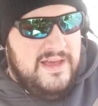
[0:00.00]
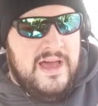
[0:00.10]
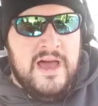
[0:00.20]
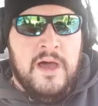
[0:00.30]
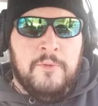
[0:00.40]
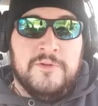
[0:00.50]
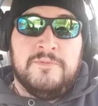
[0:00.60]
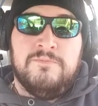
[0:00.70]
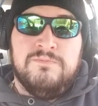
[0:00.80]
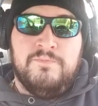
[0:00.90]

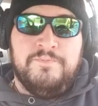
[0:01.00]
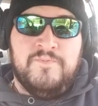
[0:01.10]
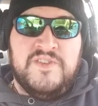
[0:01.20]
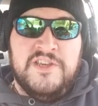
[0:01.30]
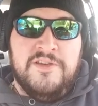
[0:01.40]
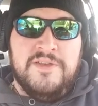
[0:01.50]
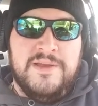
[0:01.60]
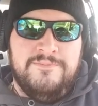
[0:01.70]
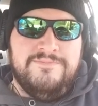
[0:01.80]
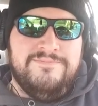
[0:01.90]
We'll see you then.